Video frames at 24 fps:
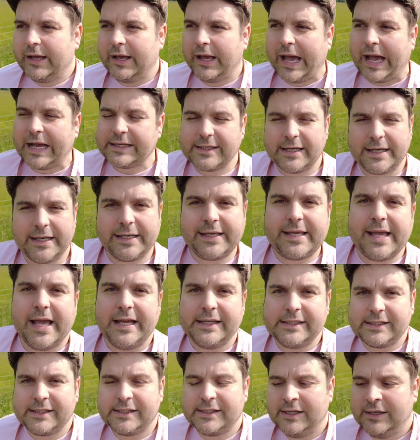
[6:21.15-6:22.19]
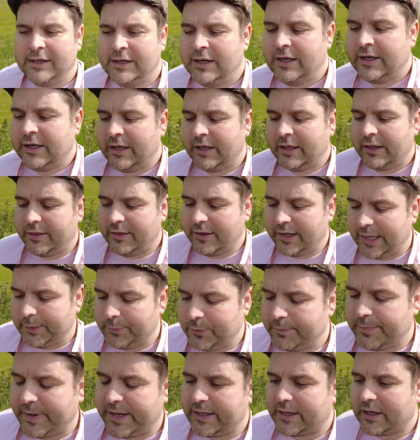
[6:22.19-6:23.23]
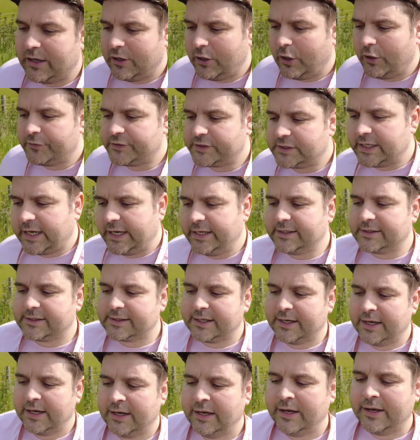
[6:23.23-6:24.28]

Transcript: hazard a guess that it would make a lot of sense,